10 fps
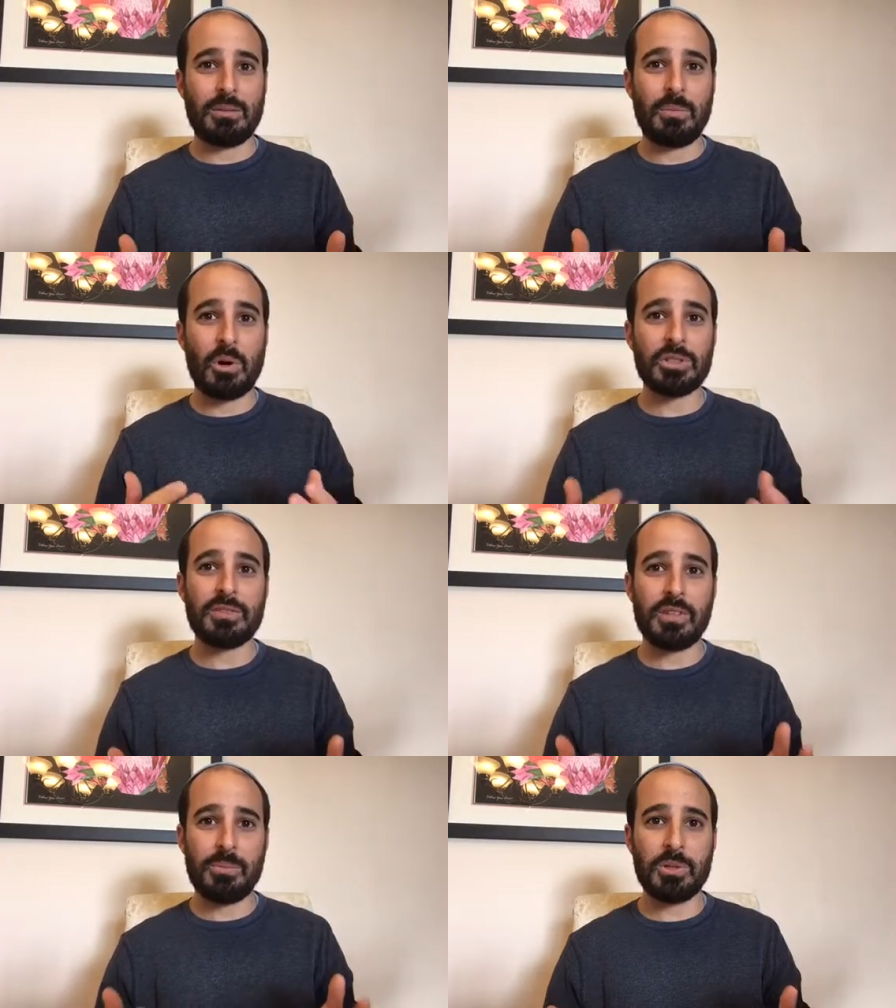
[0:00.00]

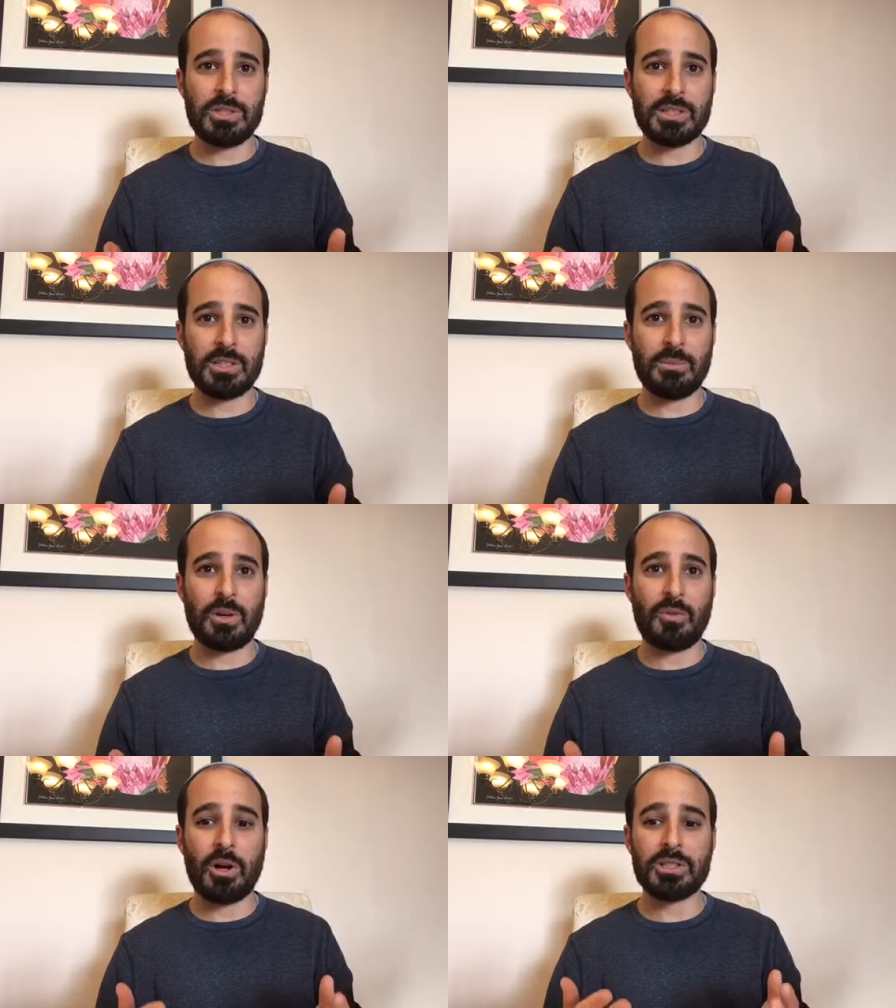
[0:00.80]
Most of the immune system
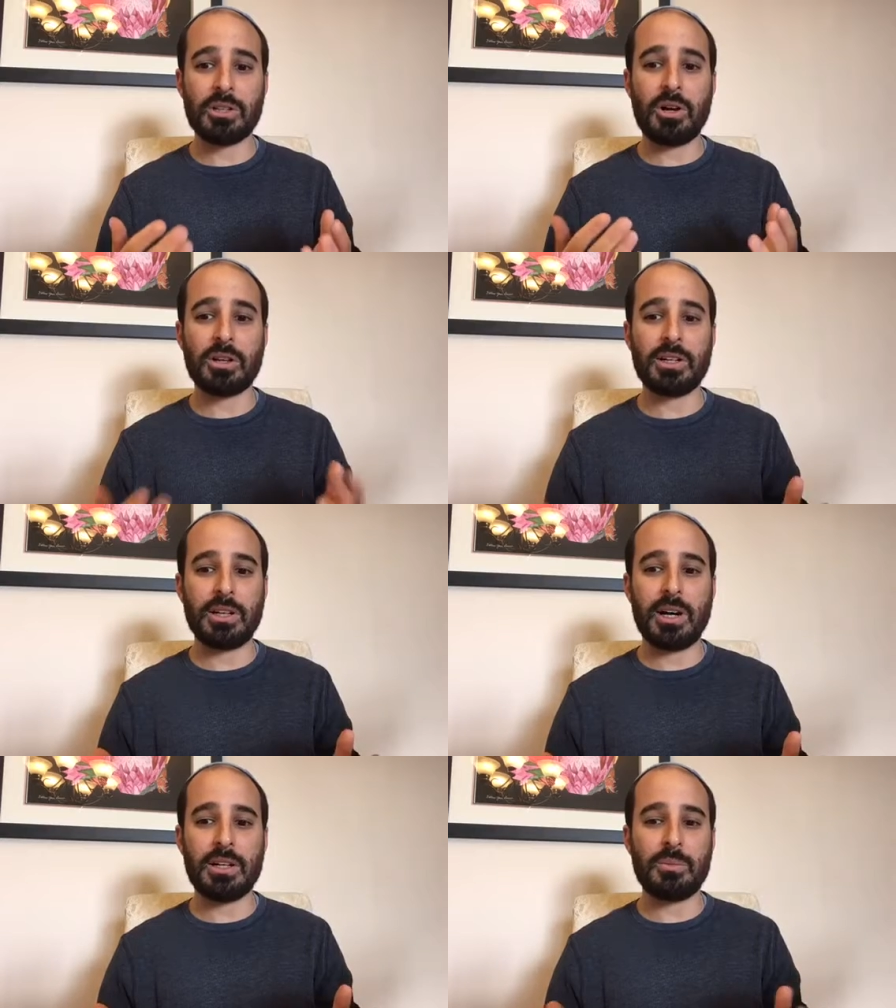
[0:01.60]
runs along the
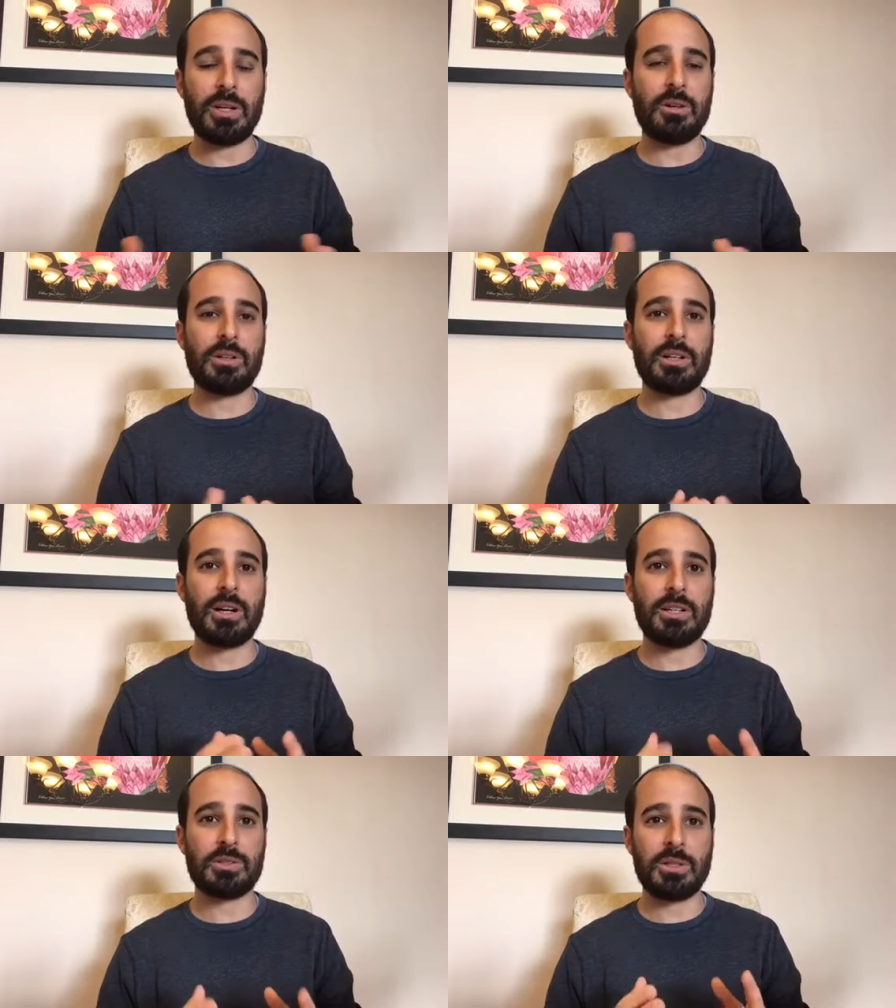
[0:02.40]
gut. We know the
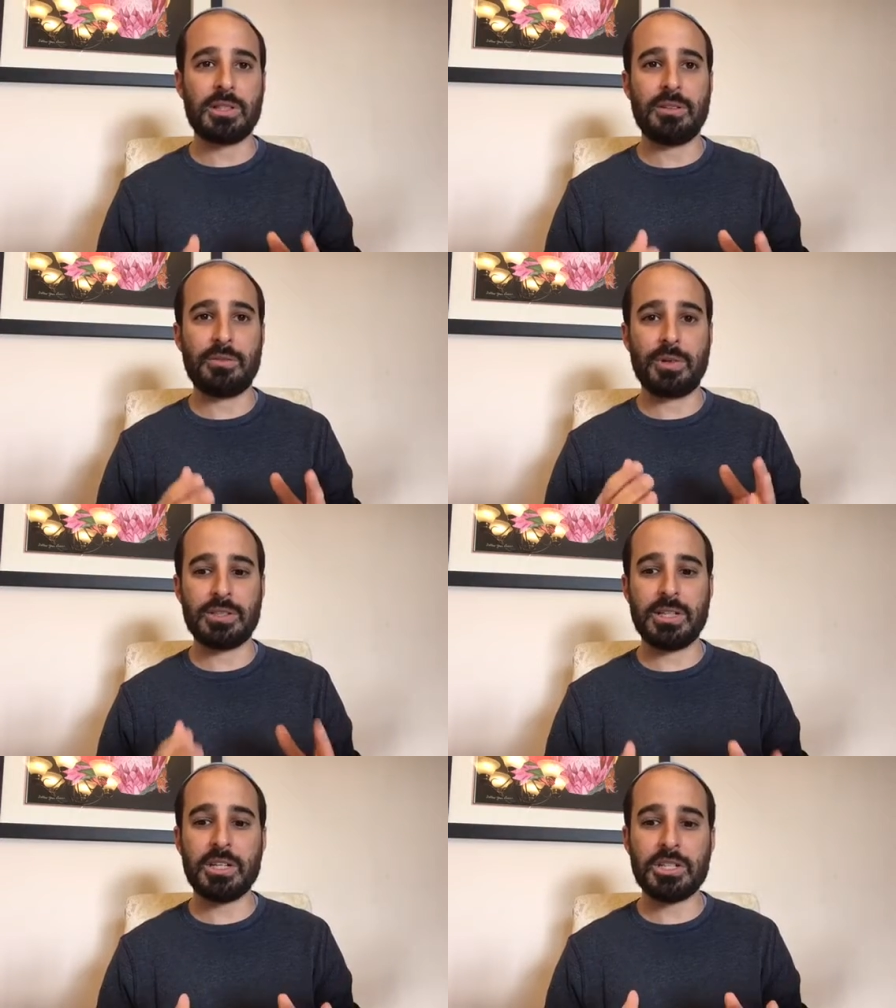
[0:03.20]
gut is associated with
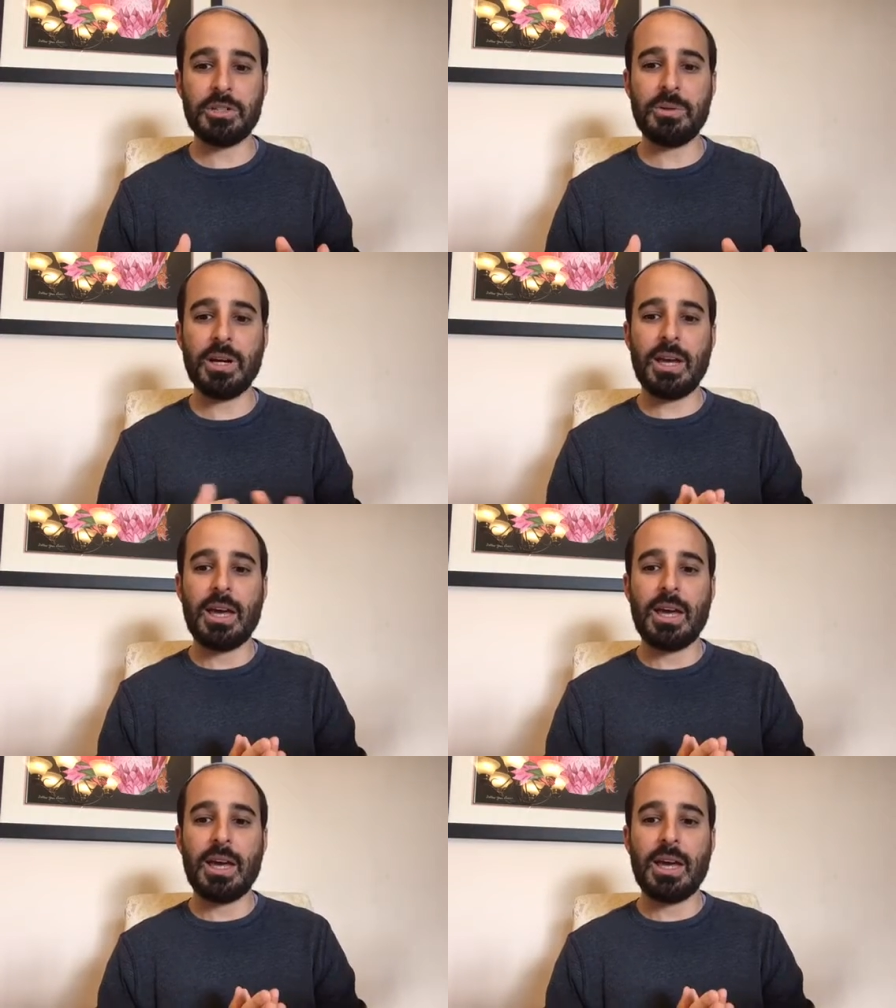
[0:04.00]
lymphoid tissue.